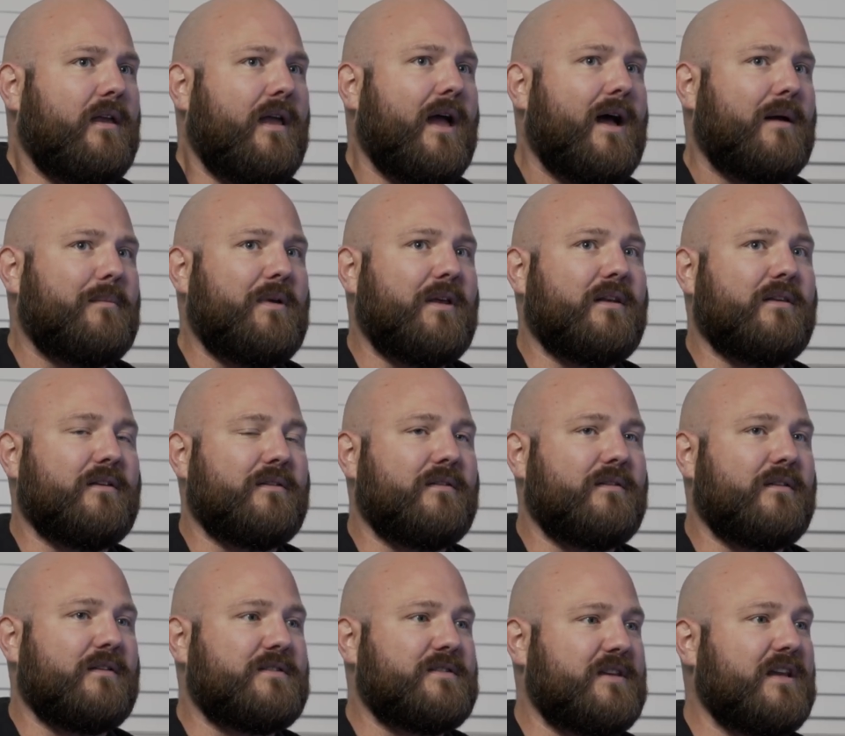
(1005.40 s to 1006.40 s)
Yeah, I mean,
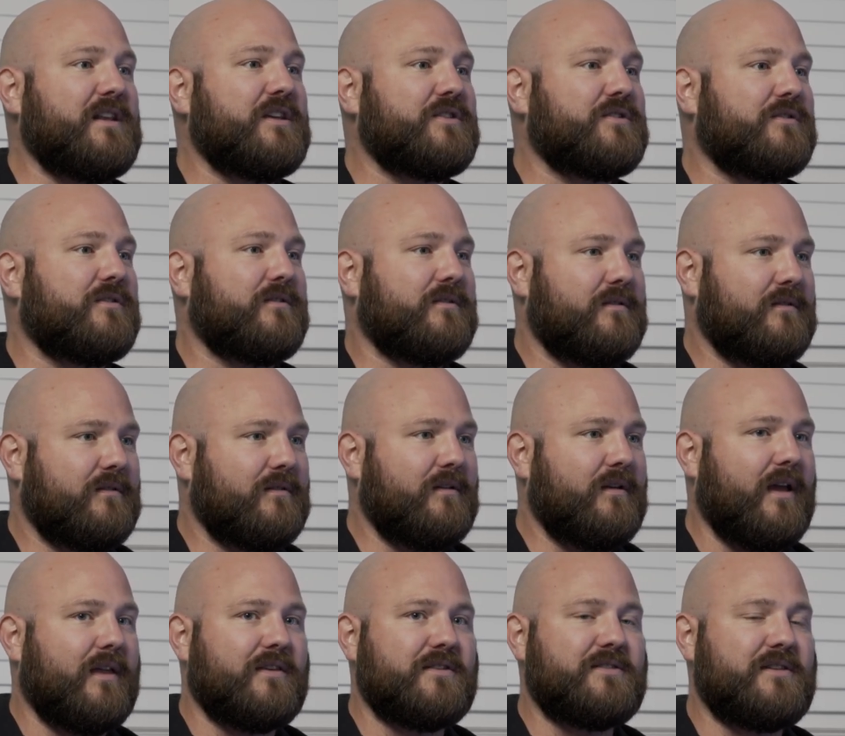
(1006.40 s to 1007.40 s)
the city's smart.
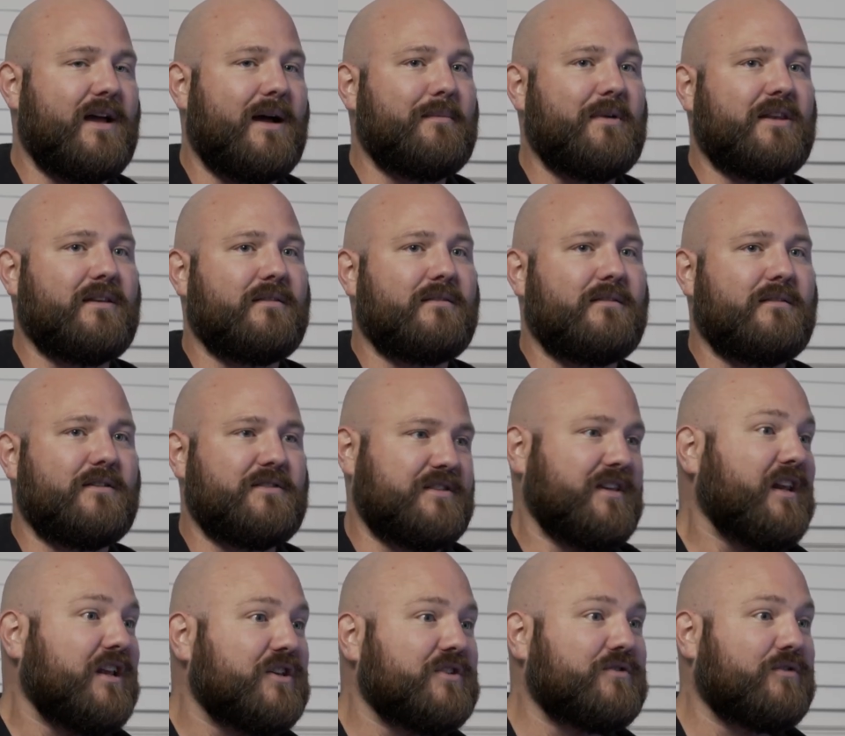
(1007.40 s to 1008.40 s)
Yeah, the
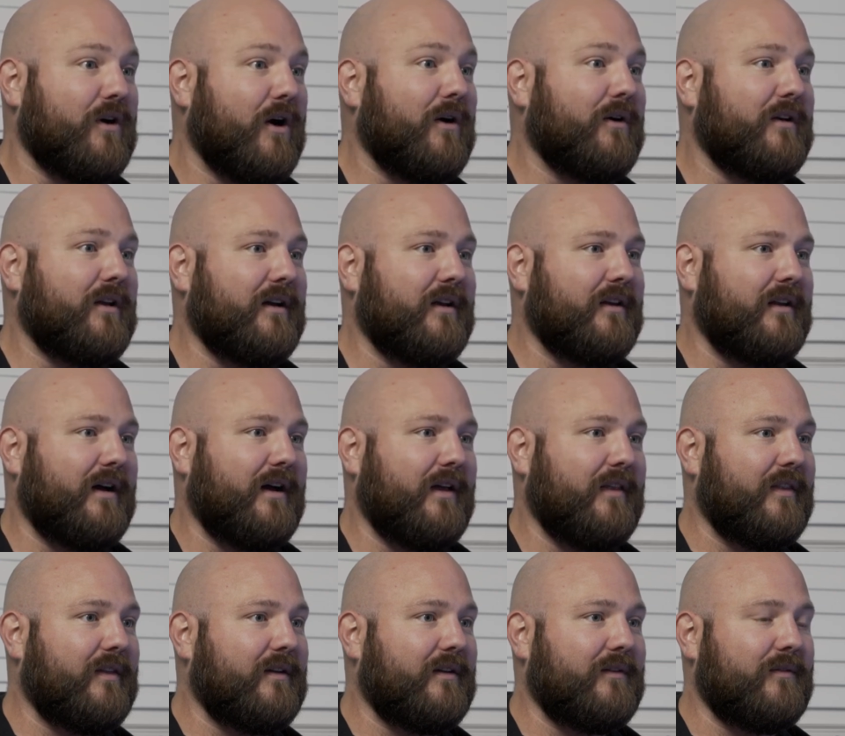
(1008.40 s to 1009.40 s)
city's grown
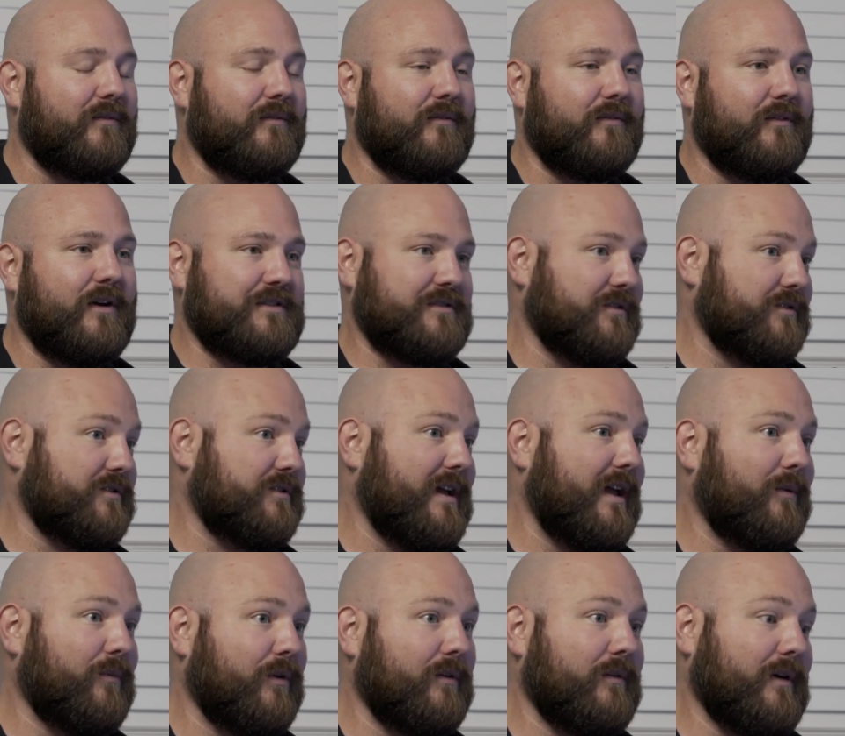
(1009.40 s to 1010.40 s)
on the residential
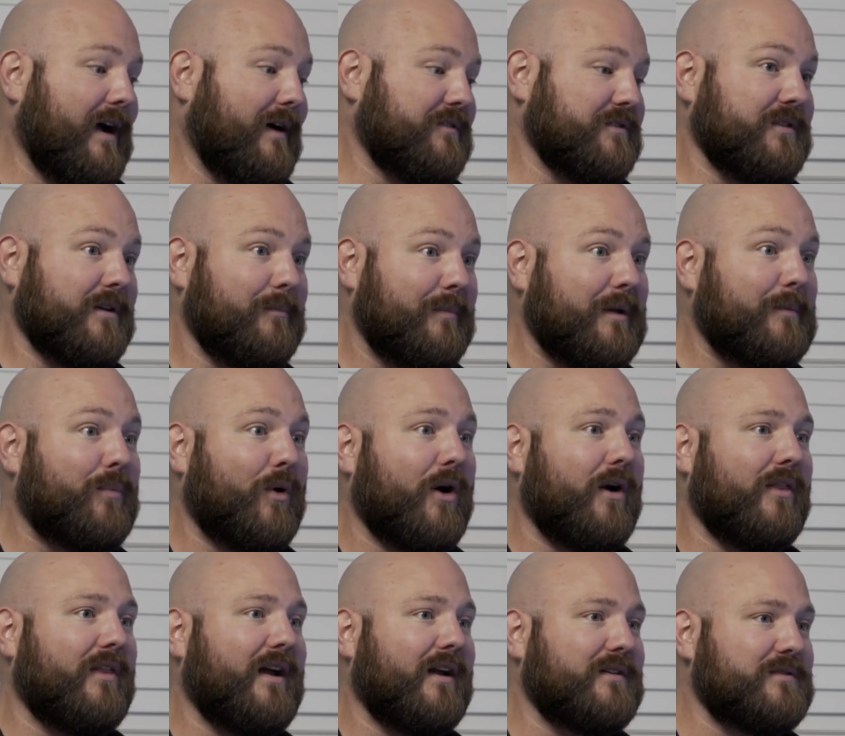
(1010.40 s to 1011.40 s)
side, and we're obviously a big
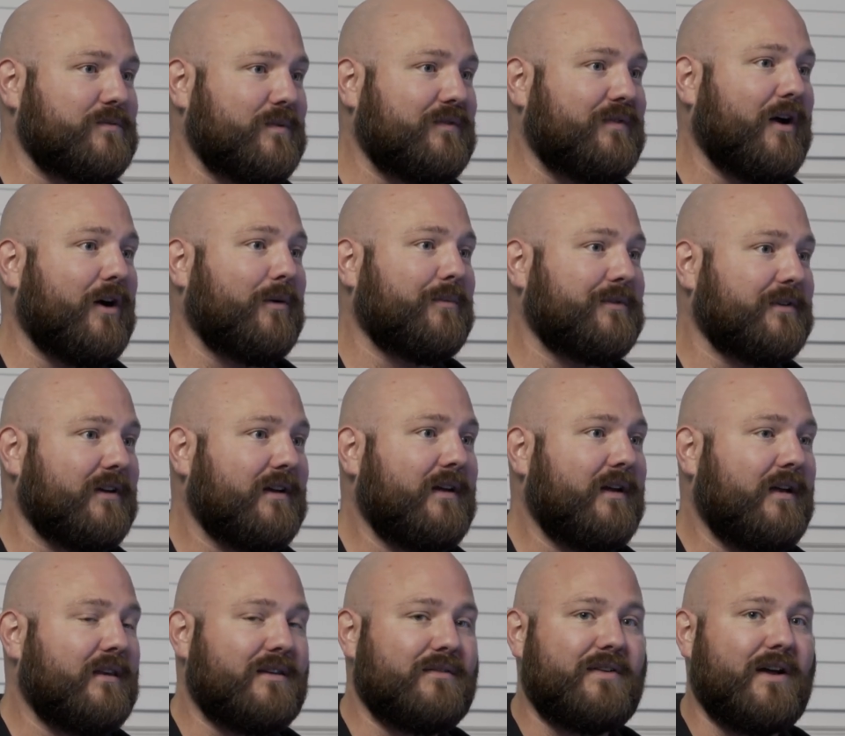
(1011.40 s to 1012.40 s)
part of that because we've helped
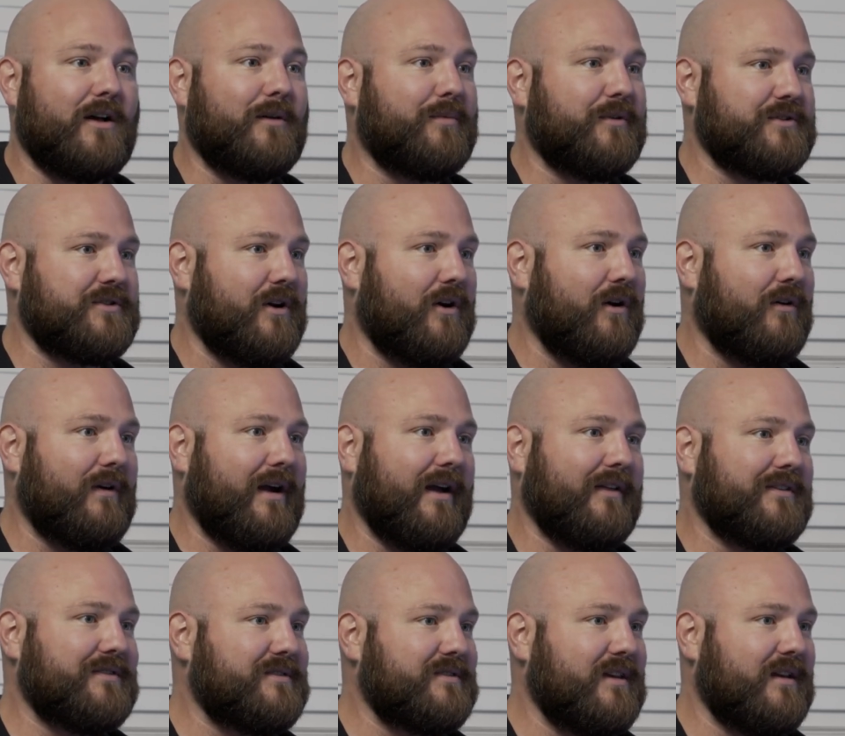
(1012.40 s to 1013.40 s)
developers all
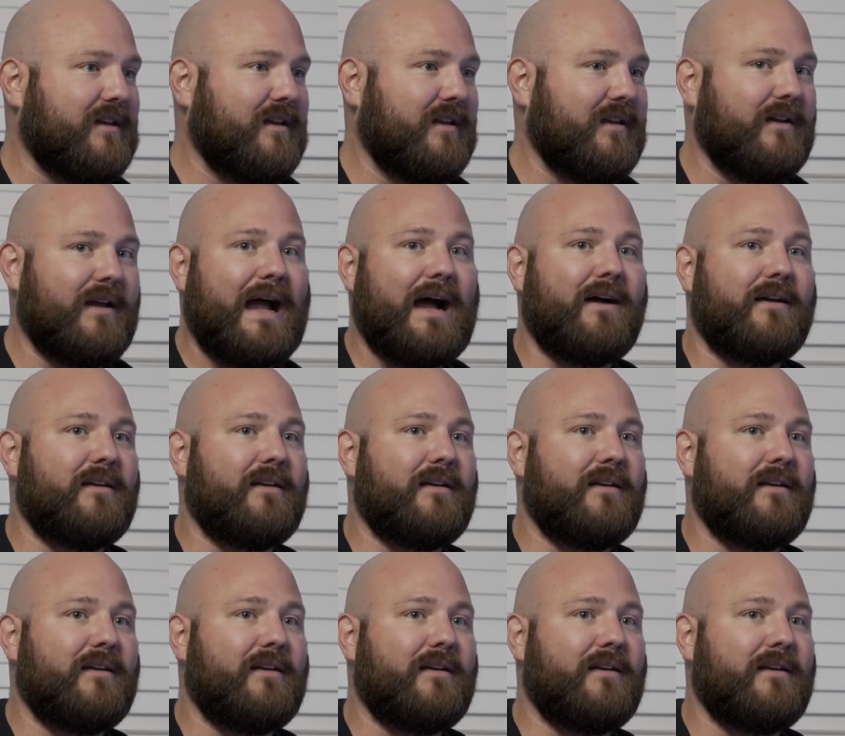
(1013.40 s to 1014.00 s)
around the city,